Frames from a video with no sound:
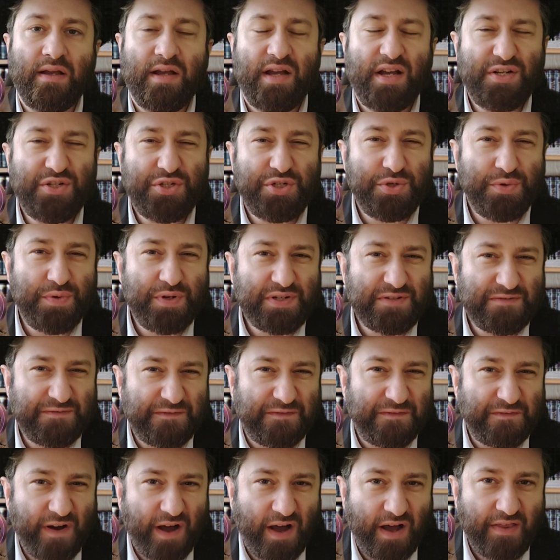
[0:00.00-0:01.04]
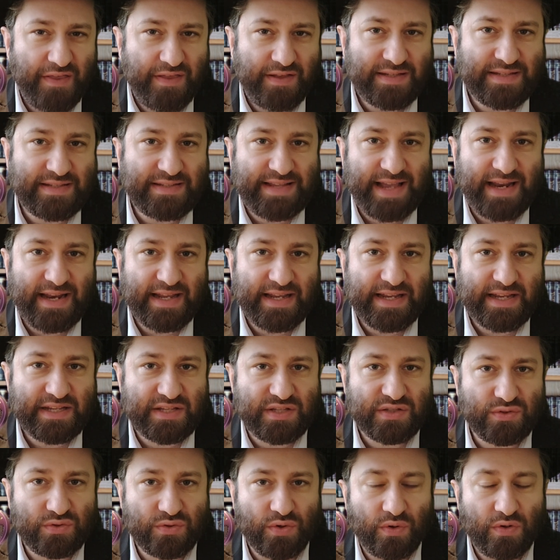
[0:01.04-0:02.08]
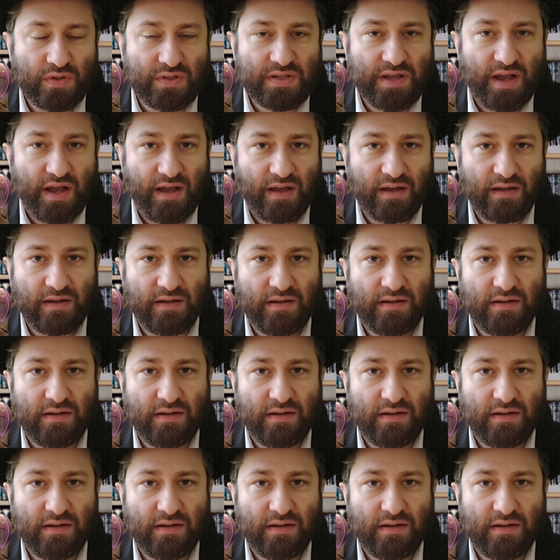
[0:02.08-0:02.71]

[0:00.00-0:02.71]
A Jewish father selling his daughter